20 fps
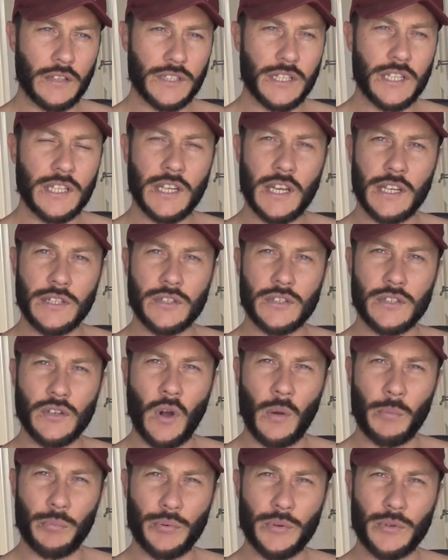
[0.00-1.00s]
teenagers
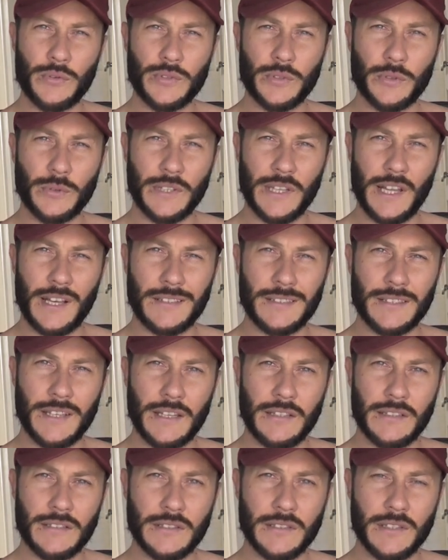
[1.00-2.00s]
are brutal in that
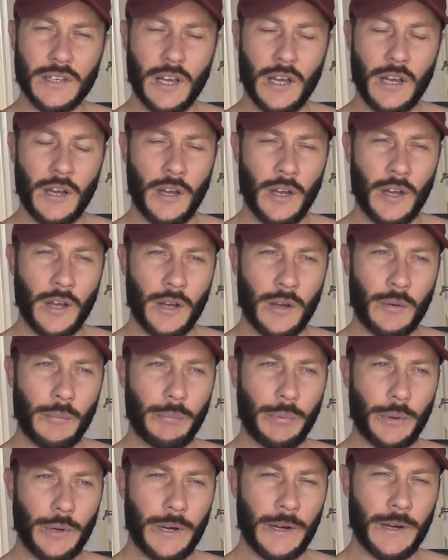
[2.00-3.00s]
sense,
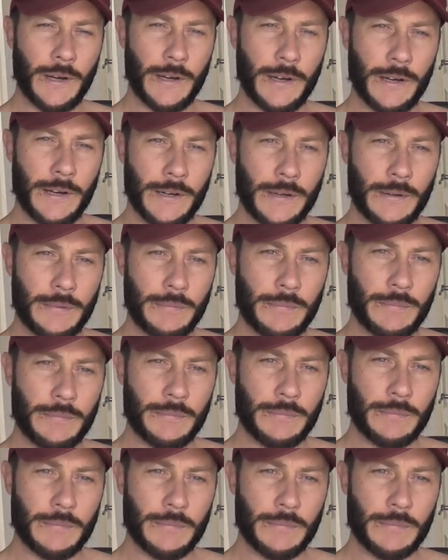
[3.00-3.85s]
but